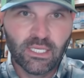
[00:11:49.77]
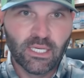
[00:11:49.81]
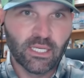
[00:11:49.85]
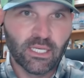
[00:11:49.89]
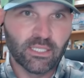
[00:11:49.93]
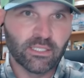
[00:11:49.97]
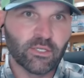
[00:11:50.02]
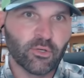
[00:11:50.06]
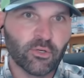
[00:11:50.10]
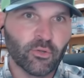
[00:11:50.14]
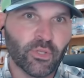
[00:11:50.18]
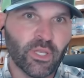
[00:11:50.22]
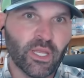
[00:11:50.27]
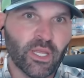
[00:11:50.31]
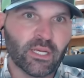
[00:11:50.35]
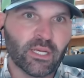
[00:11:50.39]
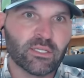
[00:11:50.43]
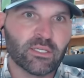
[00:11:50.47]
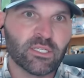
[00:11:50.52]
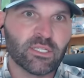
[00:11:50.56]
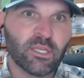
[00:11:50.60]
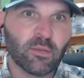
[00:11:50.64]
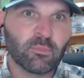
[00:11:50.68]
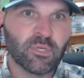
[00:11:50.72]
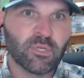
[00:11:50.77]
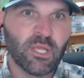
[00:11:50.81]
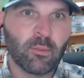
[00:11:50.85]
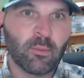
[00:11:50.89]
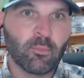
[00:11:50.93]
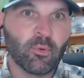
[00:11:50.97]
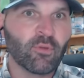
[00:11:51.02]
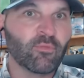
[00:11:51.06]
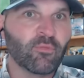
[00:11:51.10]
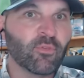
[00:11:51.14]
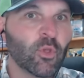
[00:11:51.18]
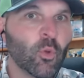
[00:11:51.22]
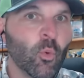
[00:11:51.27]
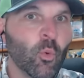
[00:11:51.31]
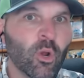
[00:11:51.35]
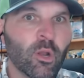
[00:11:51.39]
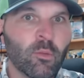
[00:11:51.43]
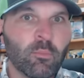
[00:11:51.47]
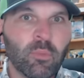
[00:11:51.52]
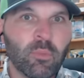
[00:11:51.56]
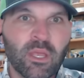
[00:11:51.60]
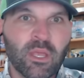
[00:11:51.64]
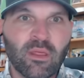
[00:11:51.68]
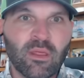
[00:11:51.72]
until next September. If you
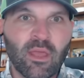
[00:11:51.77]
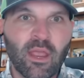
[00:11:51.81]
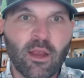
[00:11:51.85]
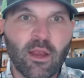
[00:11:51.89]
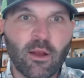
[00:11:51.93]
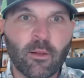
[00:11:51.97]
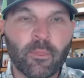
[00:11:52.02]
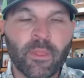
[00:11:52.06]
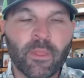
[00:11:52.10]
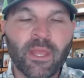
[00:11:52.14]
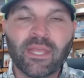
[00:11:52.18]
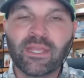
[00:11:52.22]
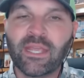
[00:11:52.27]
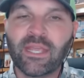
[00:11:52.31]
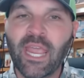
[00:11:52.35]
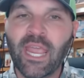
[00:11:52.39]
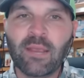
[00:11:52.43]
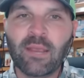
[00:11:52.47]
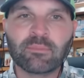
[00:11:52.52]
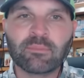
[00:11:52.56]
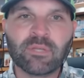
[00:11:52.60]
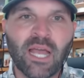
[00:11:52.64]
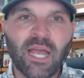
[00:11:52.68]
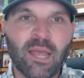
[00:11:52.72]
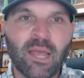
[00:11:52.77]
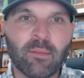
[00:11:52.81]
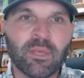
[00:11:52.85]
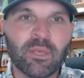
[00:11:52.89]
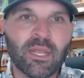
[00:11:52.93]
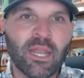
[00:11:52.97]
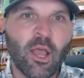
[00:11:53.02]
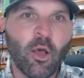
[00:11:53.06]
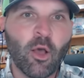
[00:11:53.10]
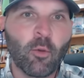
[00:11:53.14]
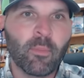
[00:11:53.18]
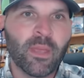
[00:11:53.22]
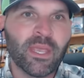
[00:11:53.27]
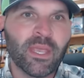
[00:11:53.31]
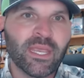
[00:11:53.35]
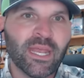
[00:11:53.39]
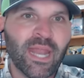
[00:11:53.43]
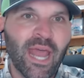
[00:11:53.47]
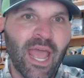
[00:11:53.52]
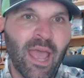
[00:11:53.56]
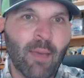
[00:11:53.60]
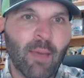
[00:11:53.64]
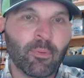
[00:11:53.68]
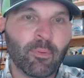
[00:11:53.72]
want to be there, Game Time can help make
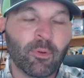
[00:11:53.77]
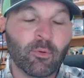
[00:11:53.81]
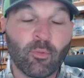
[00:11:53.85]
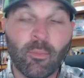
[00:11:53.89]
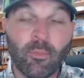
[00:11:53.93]
it happen.